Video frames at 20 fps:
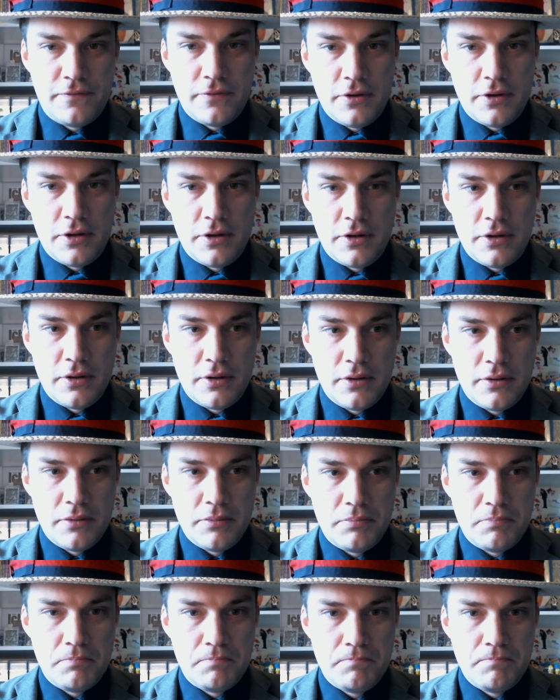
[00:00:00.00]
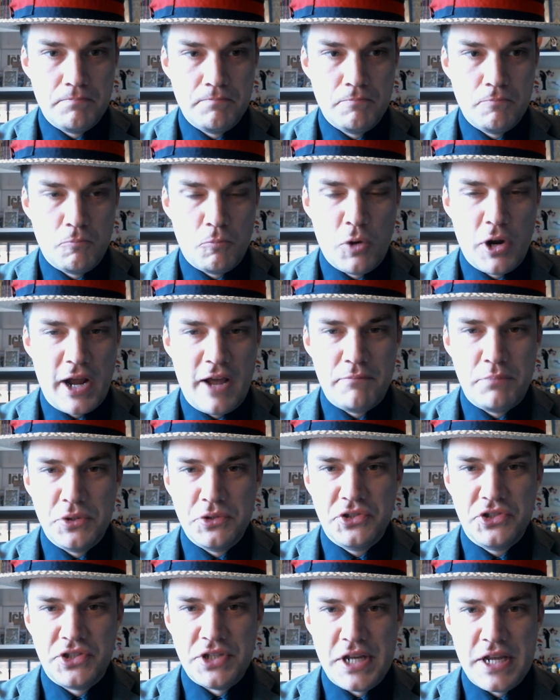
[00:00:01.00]
what I've
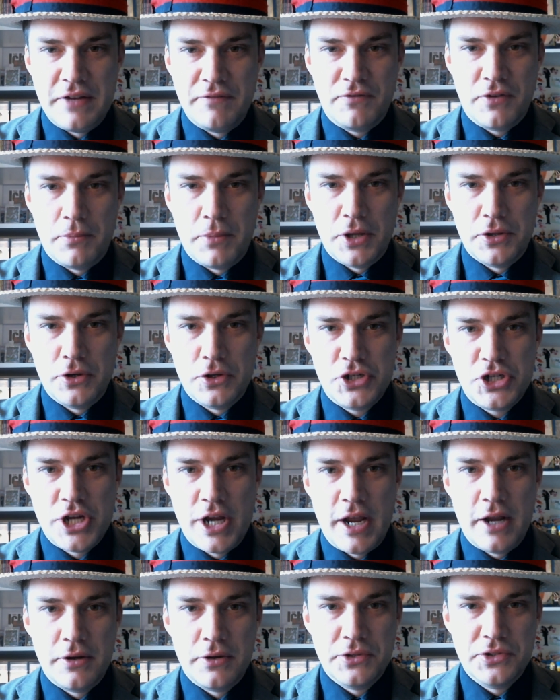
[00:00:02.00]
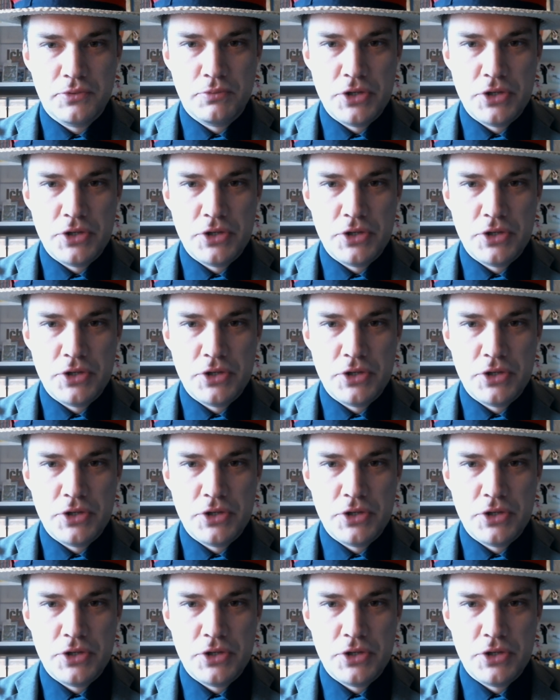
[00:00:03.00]
been seeing from other channels,